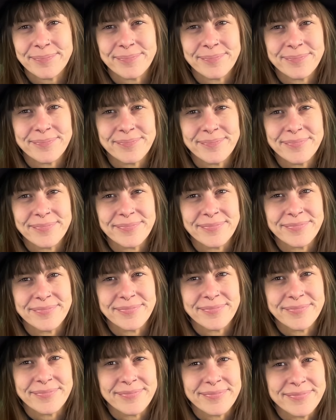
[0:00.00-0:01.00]

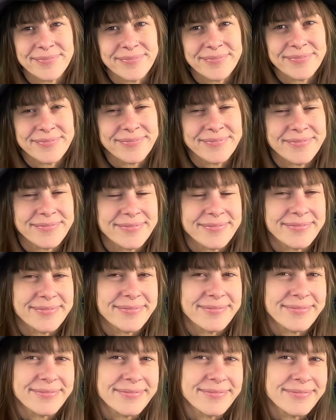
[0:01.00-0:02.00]

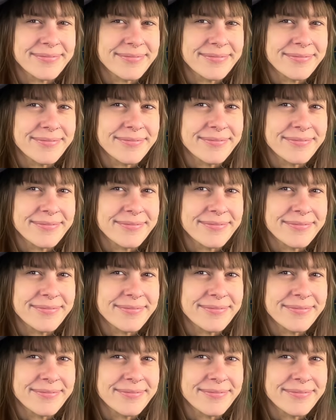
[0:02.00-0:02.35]
Nobody speaks.